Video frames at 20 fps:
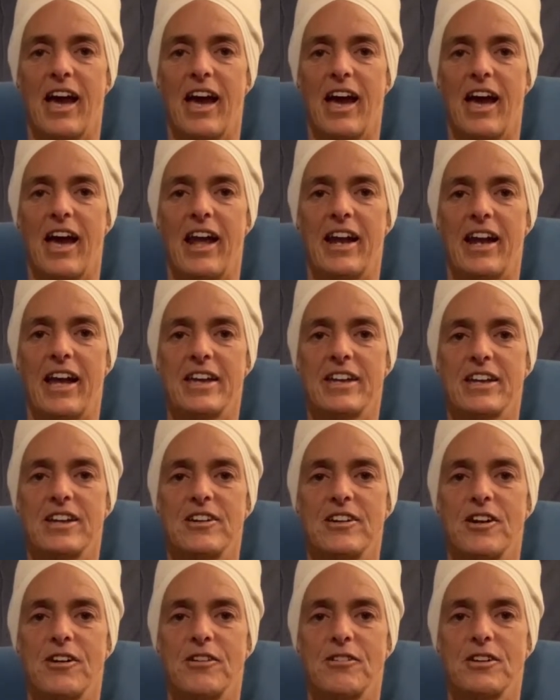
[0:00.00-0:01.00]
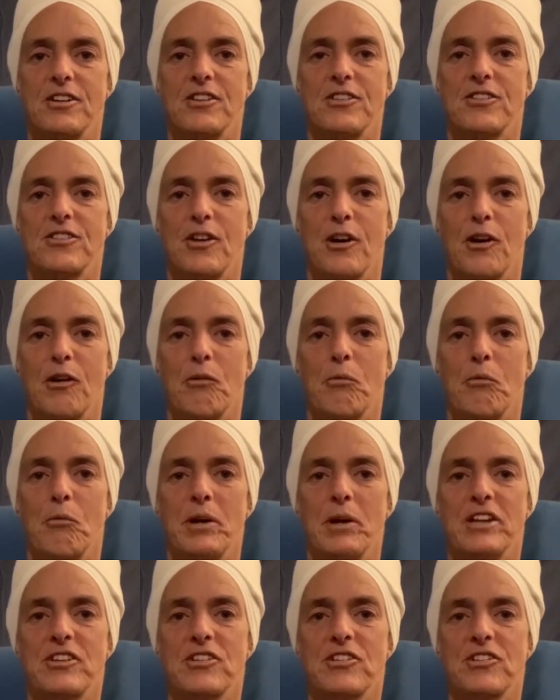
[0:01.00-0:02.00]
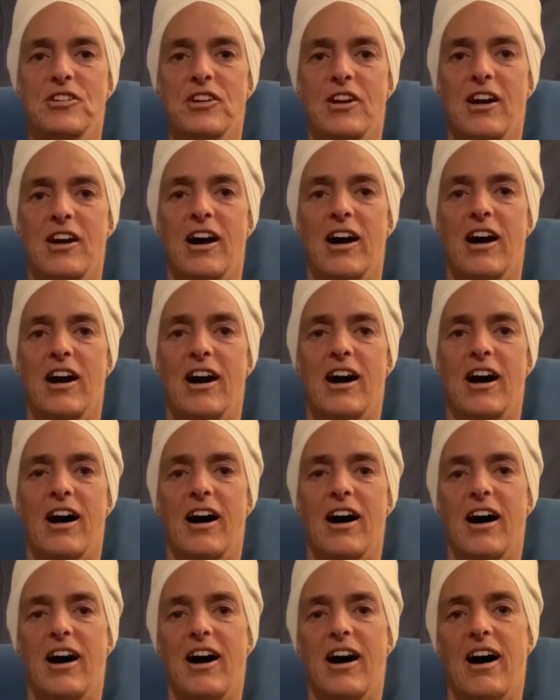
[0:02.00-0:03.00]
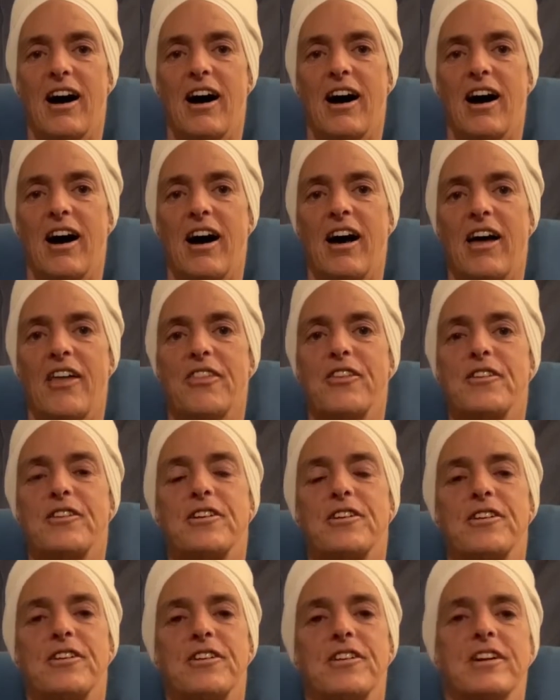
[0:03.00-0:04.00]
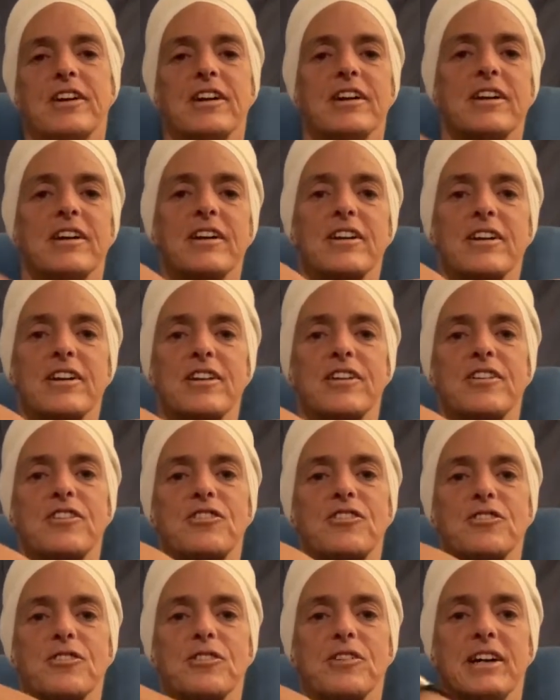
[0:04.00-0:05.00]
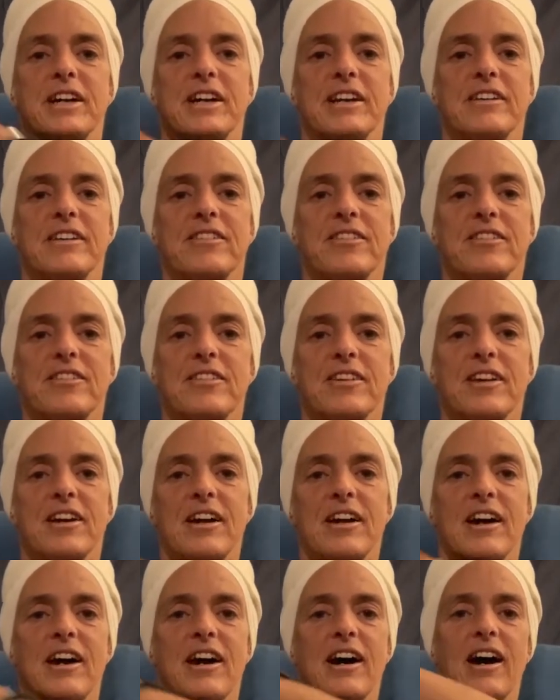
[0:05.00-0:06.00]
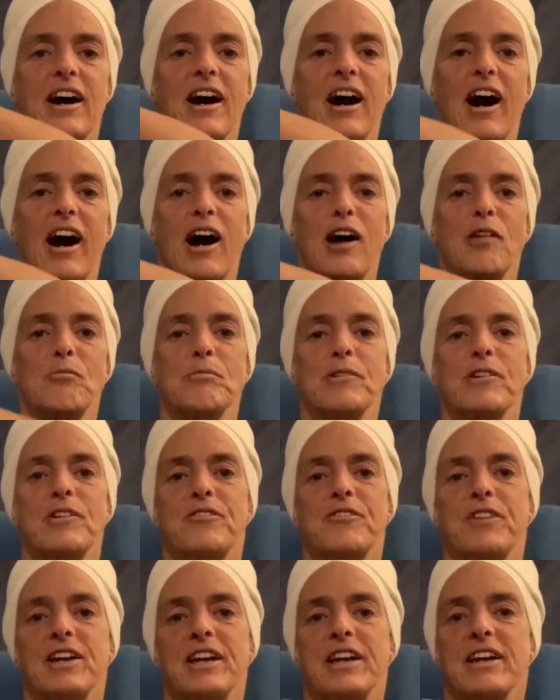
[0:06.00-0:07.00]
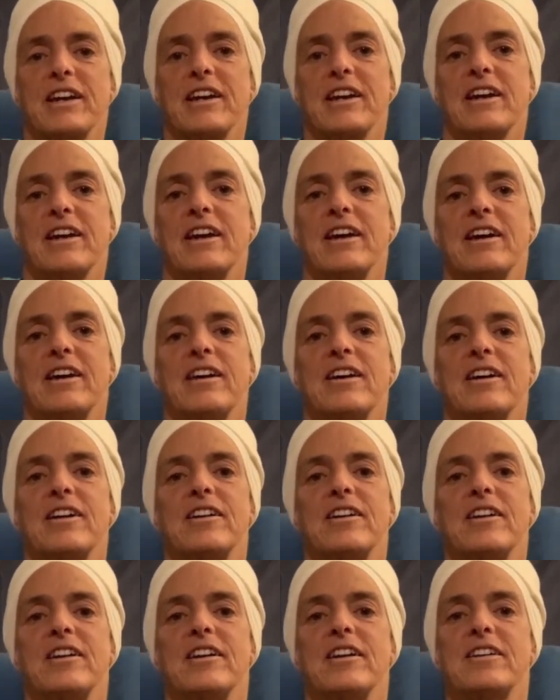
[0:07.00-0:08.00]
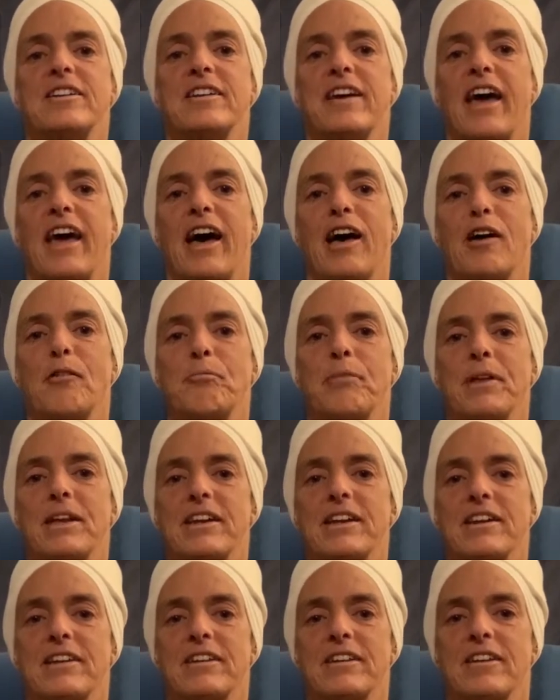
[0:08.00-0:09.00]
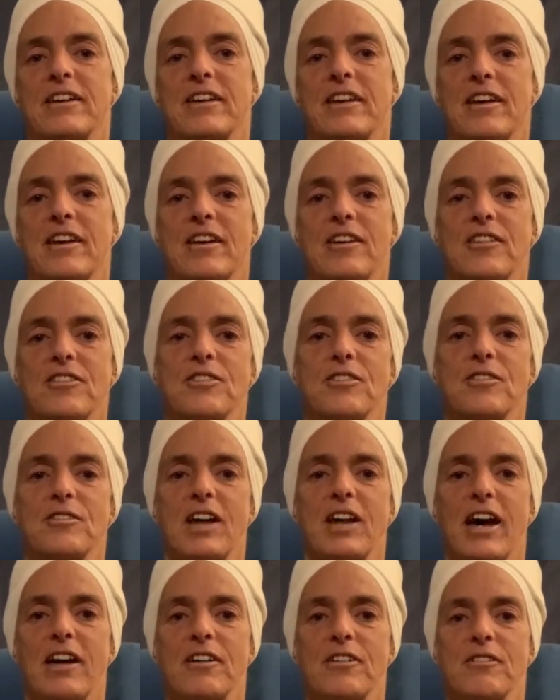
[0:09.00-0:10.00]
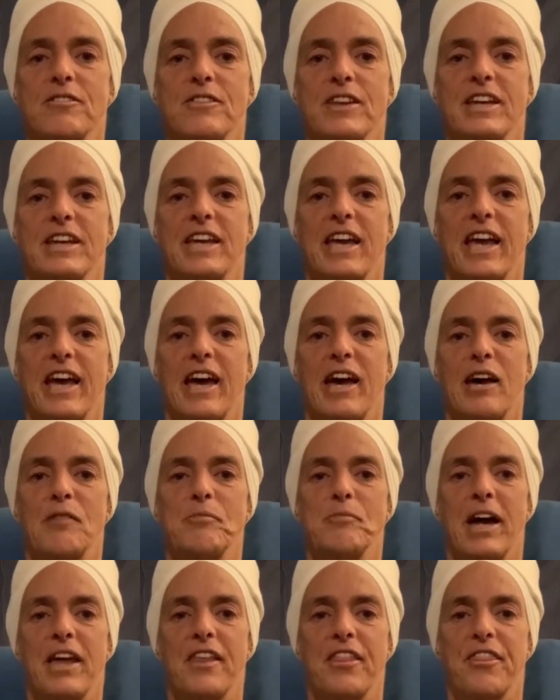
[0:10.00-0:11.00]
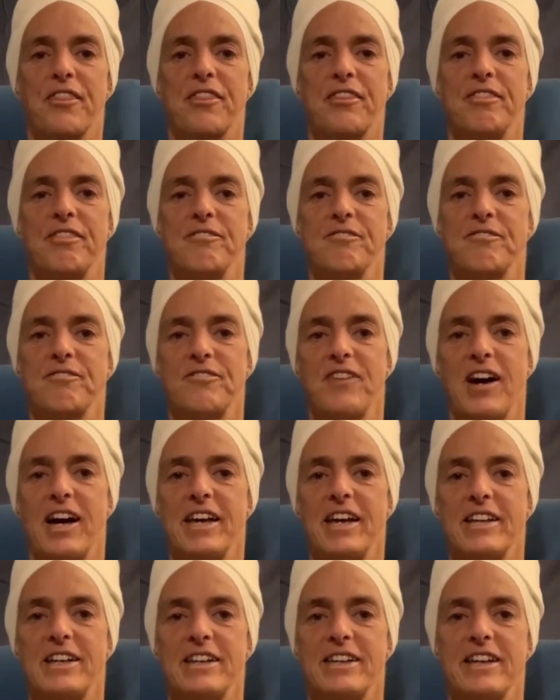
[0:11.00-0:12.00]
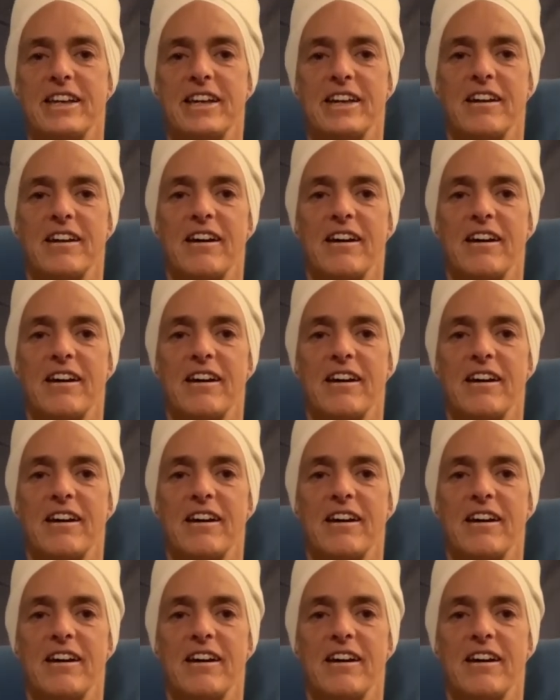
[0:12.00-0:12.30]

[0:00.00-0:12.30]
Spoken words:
And I can notice which other joints are moving to help it. So not only am I finding